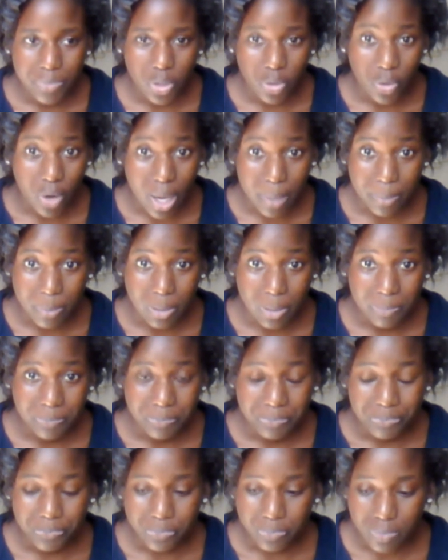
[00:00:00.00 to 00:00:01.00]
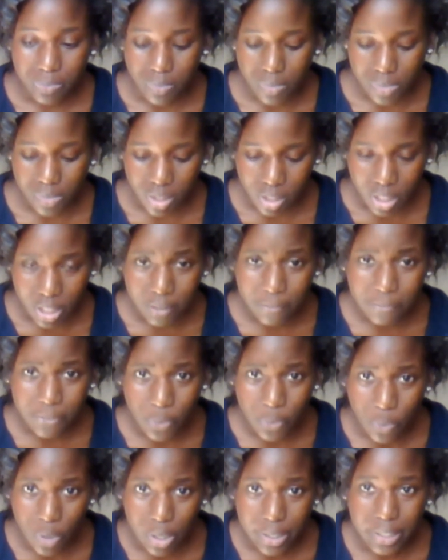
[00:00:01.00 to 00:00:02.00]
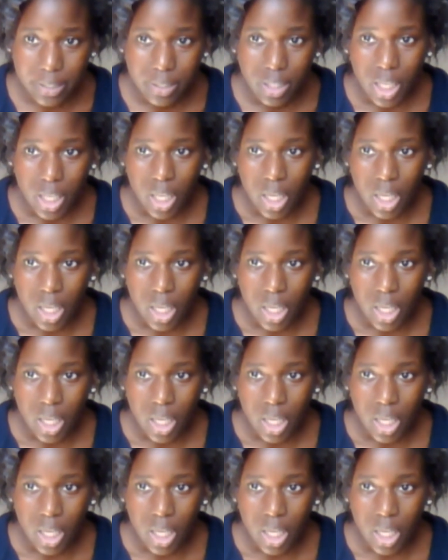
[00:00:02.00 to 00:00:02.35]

grab it if you want it.